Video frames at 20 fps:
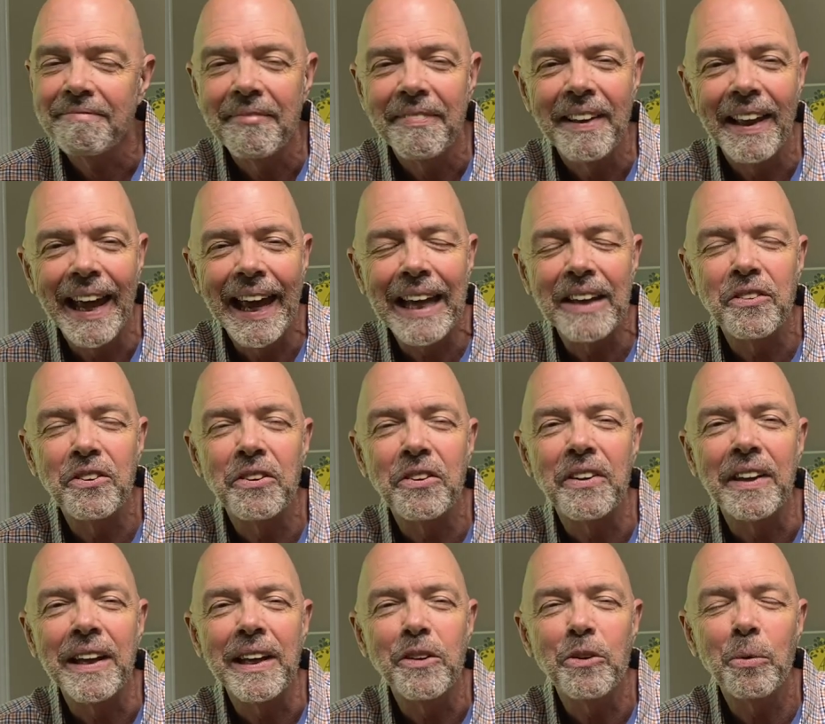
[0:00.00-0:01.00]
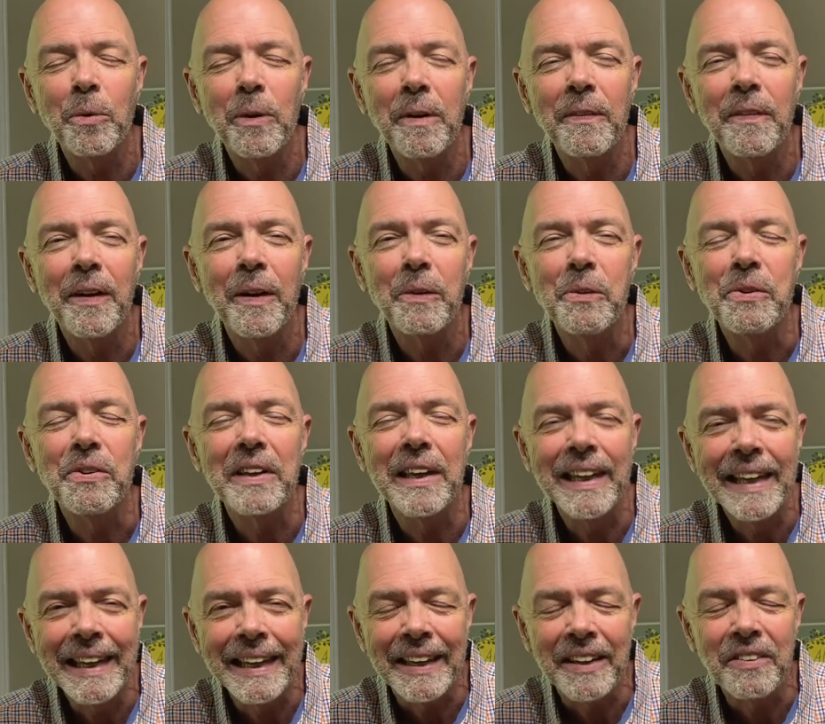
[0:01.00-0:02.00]
The answer to each one of those
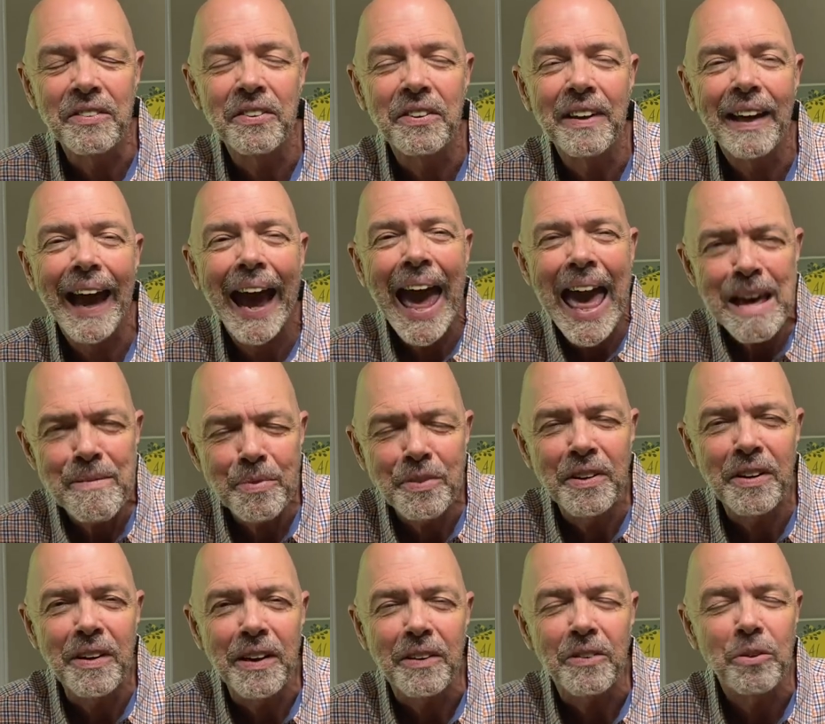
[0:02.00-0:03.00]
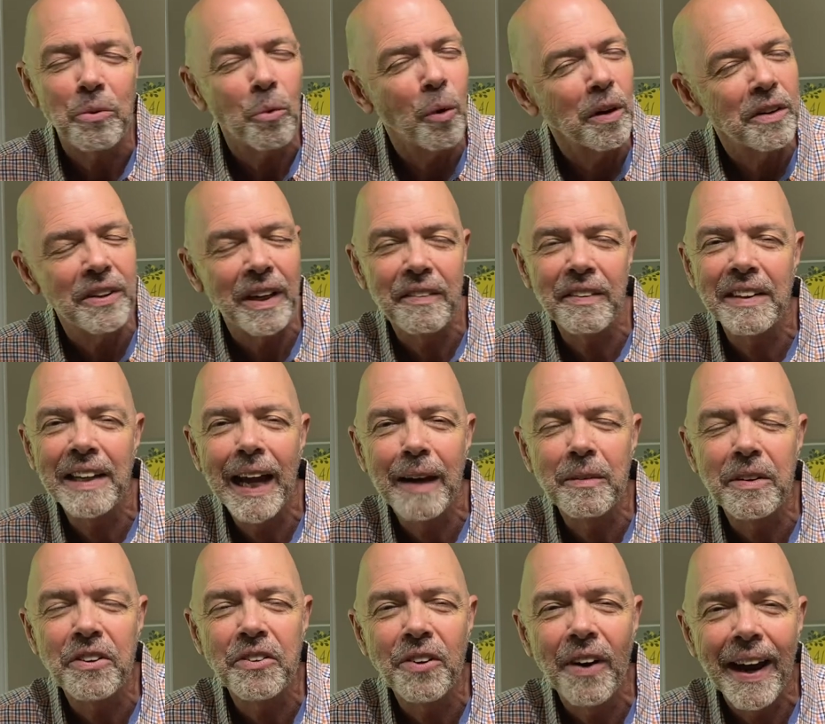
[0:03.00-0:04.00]
is abstinence. Works every time
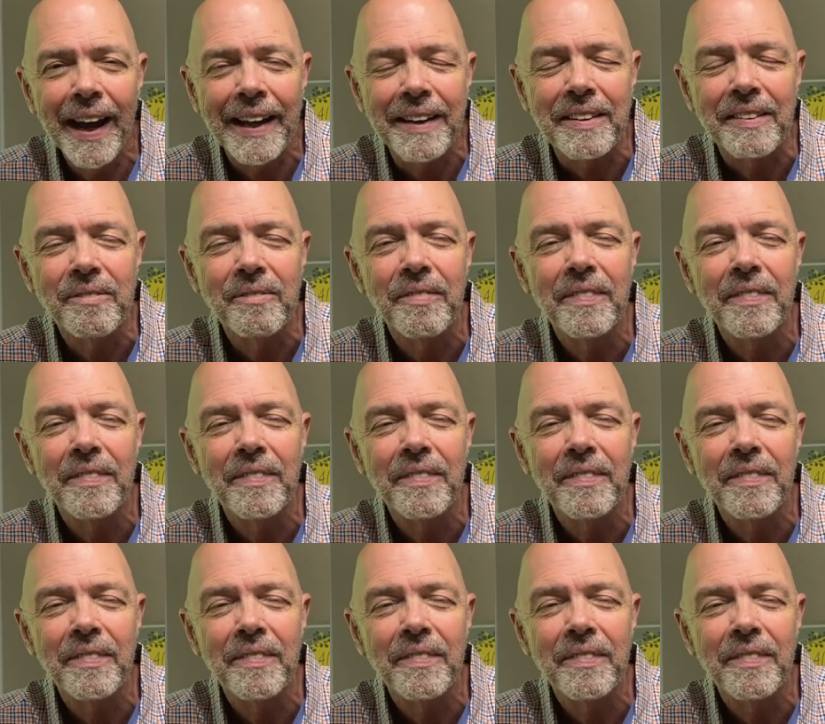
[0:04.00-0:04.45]
it's tried.